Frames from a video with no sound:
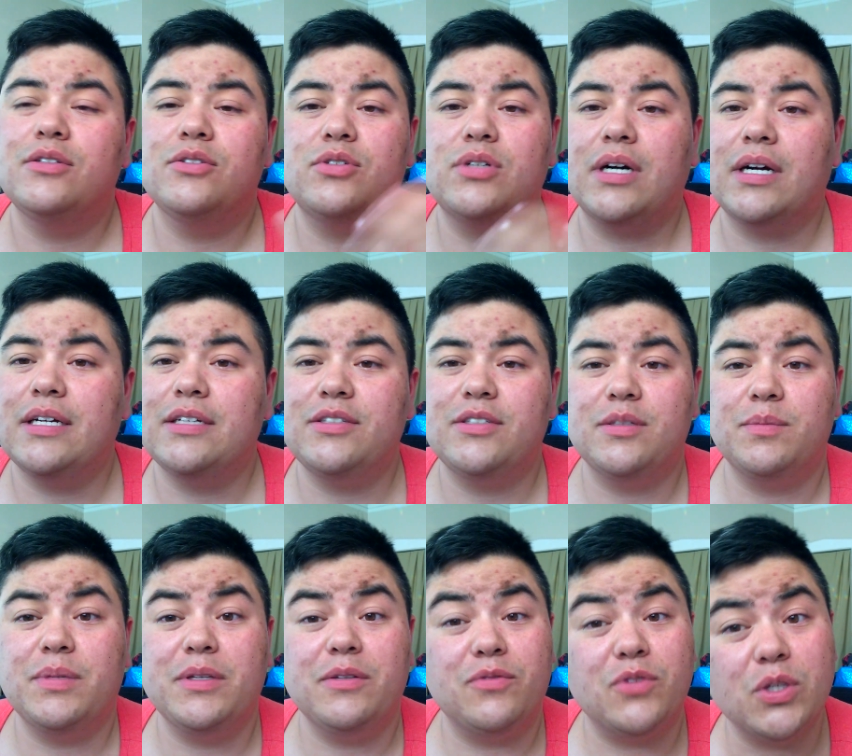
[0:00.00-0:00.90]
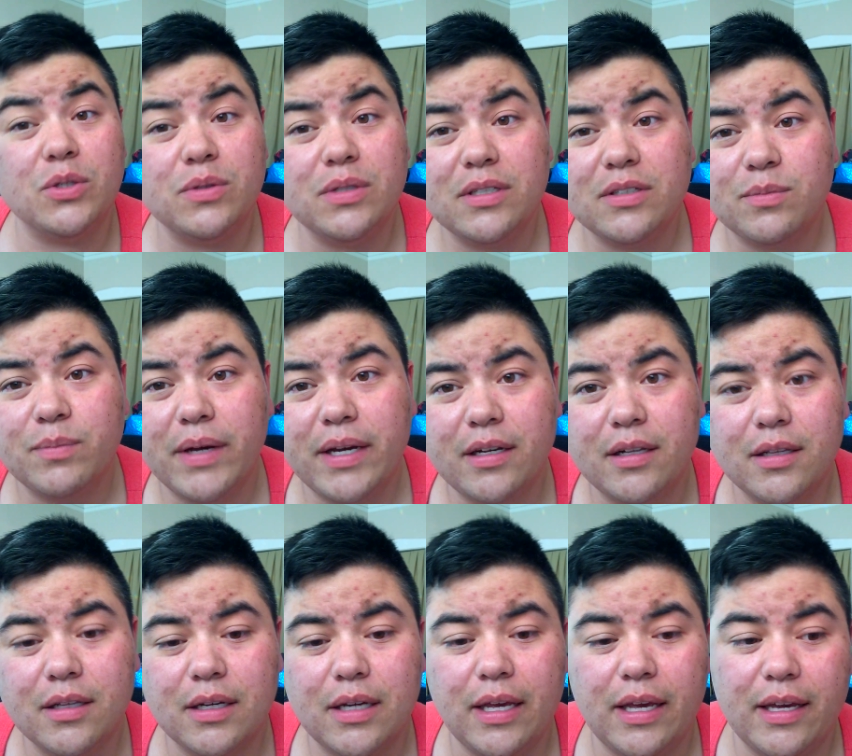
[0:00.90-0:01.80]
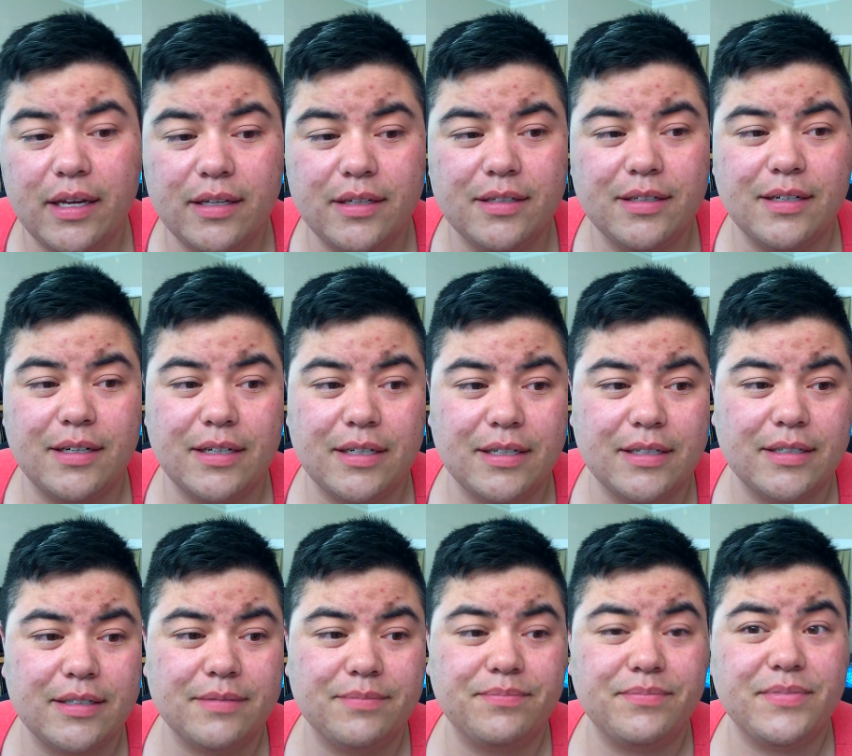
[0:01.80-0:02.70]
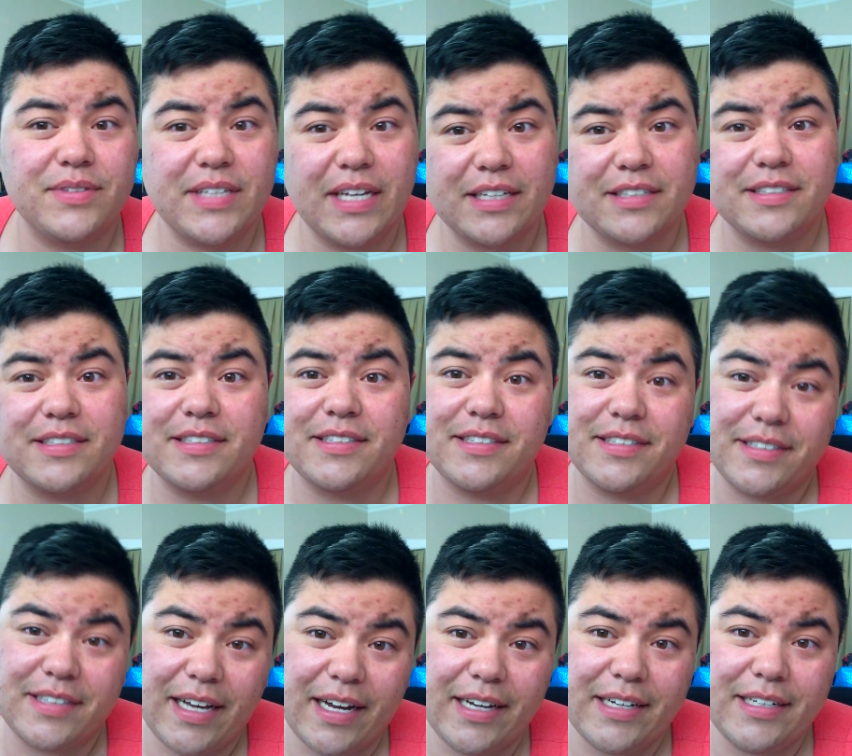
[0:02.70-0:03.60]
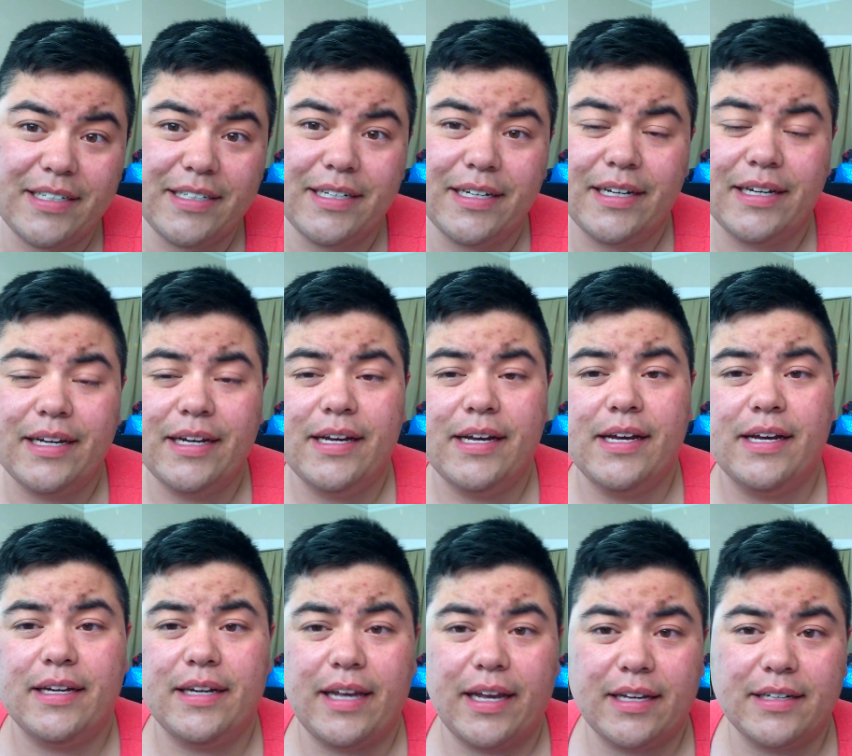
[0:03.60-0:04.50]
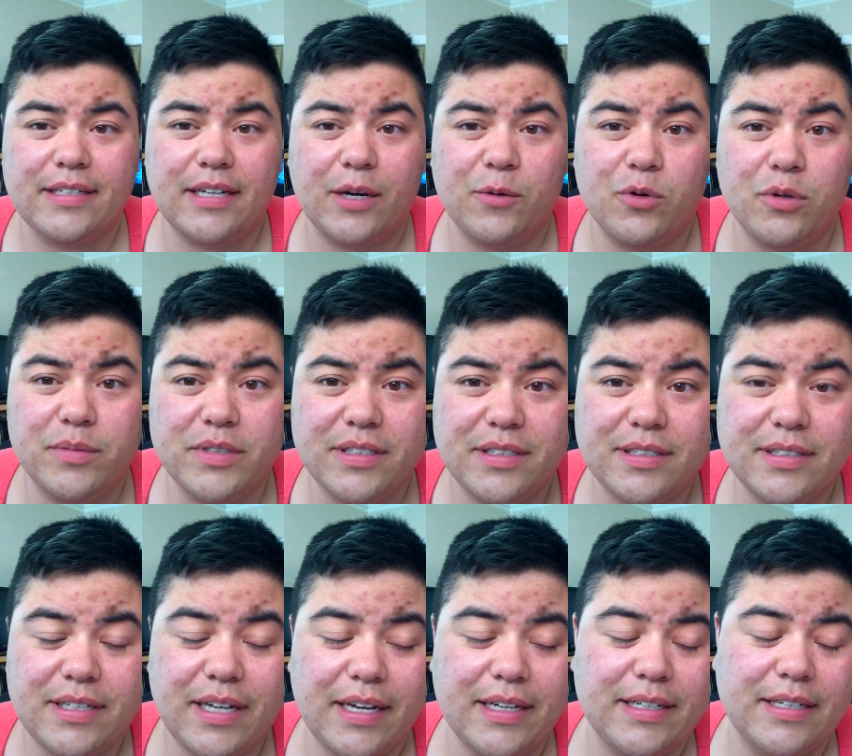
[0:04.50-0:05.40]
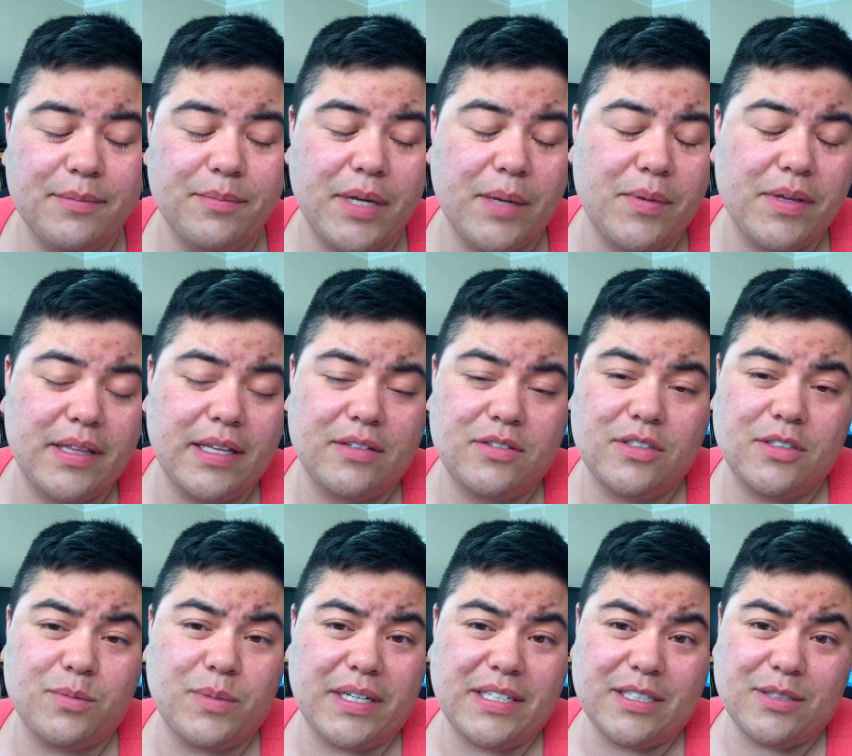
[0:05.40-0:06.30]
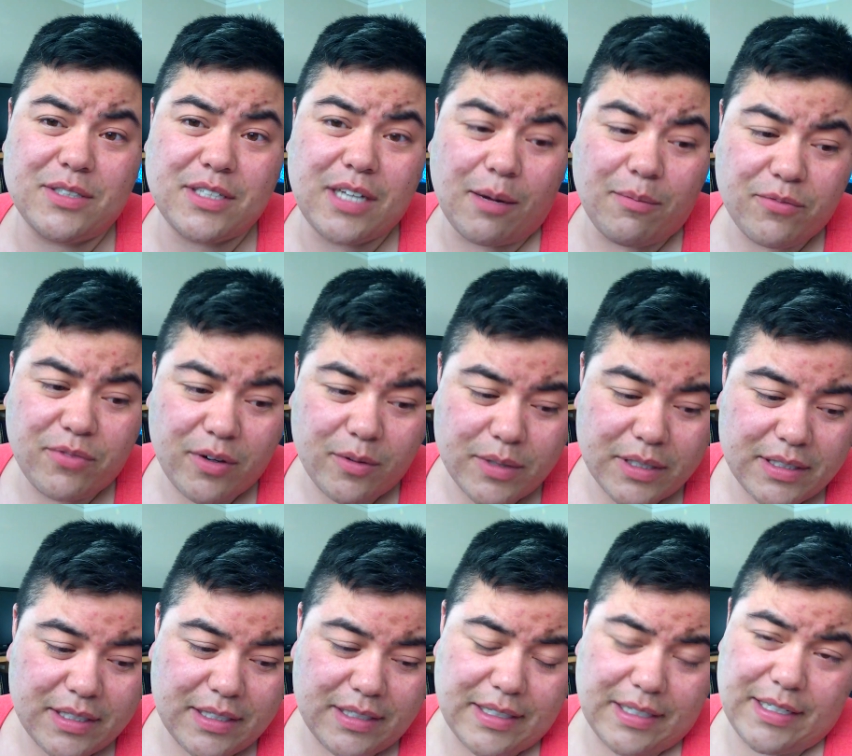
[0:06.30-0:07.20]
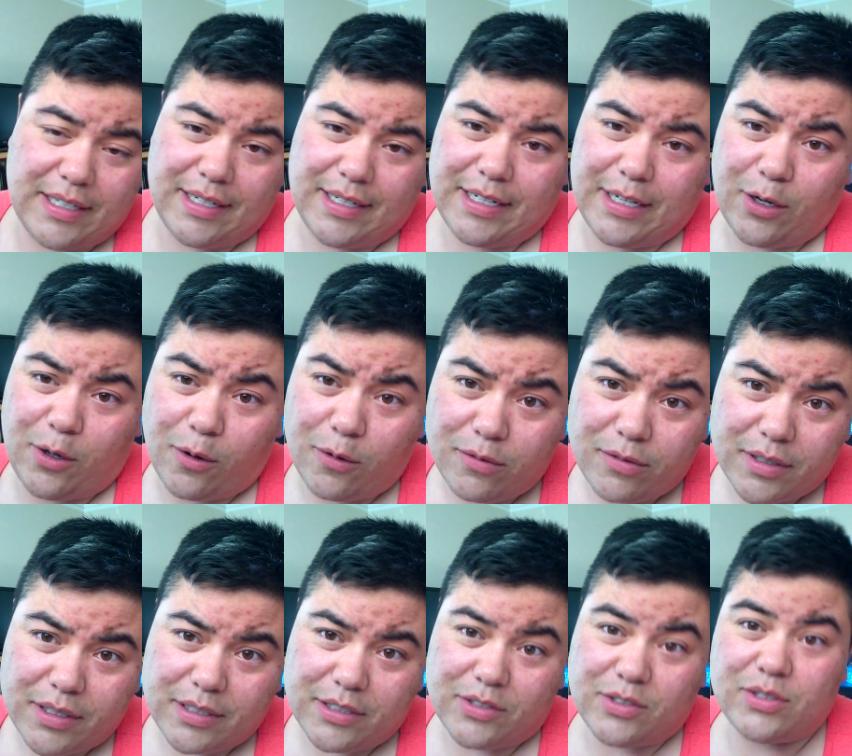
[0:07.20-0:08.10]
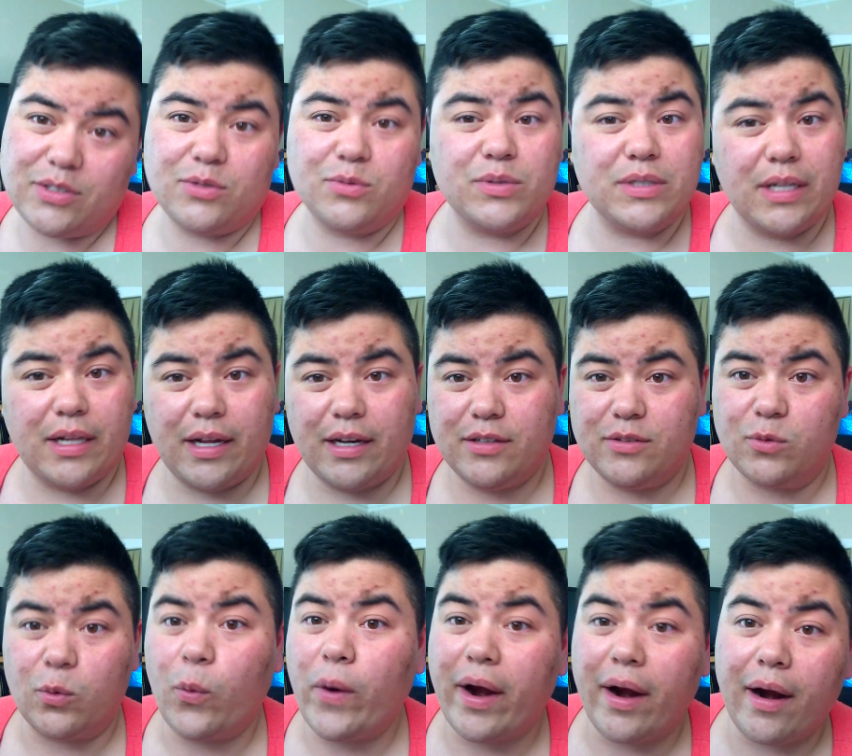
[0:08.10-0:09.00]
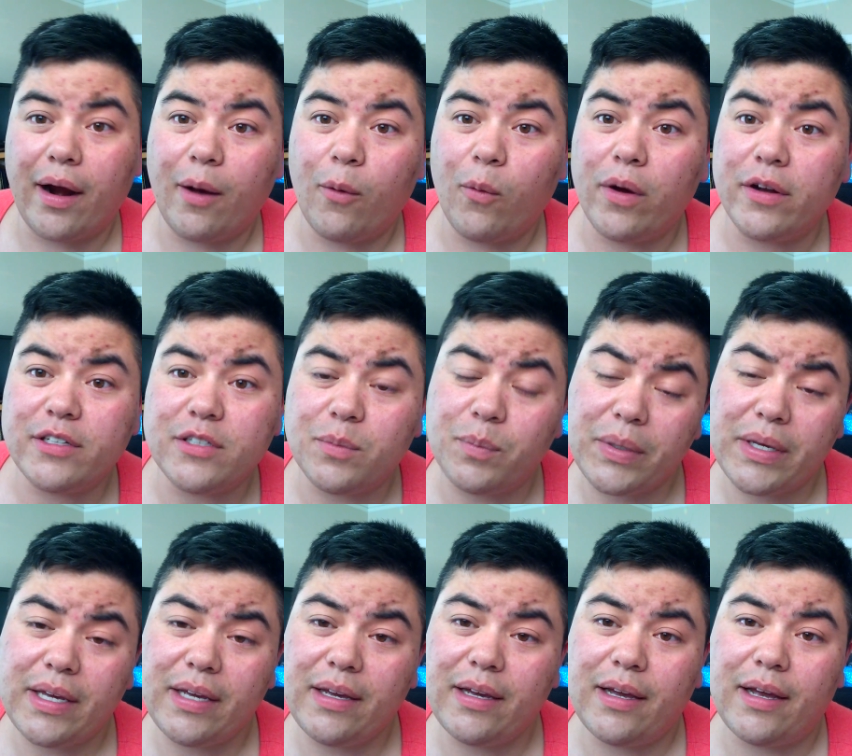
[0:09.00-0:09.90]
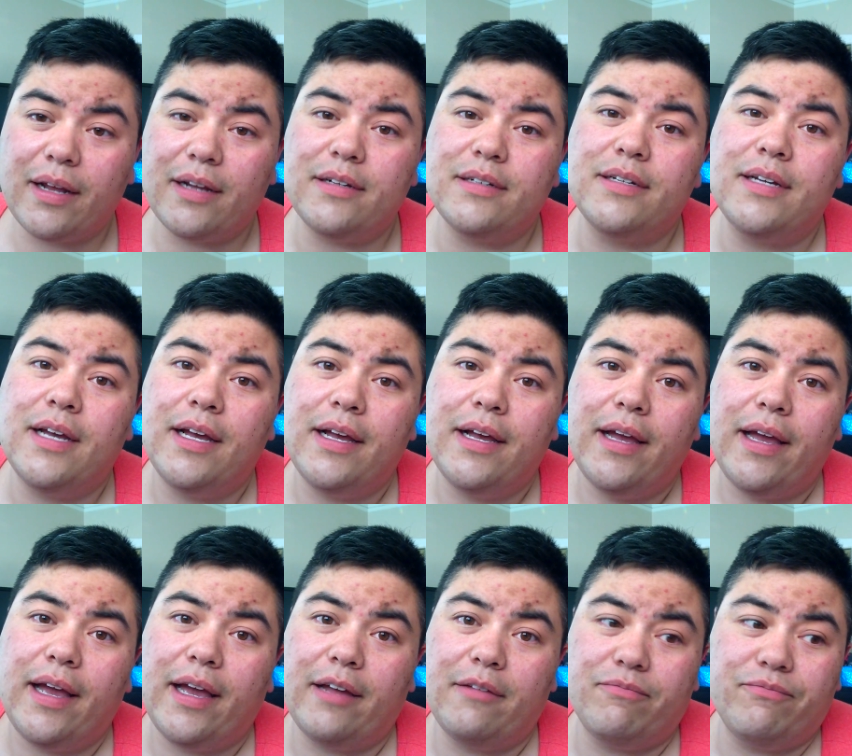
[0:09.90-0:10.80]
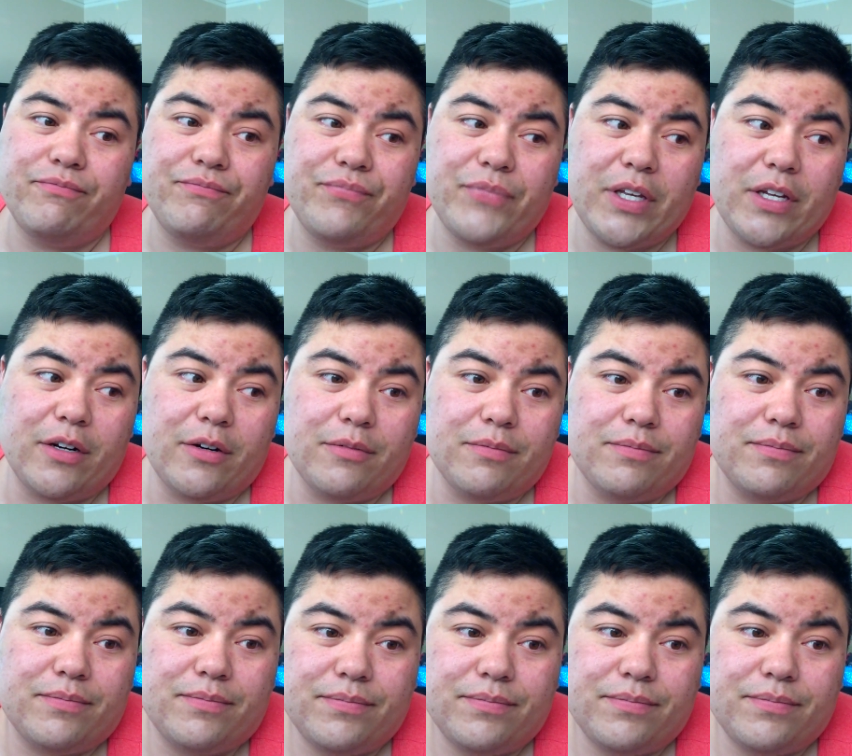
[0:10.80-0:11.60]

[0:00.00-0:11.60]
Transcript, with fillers: trying to be viewed as male in a sexist society an anti-woman society. Maybe that's just my discomfort with it, and I need to get over it and just realize where I want to be and and you know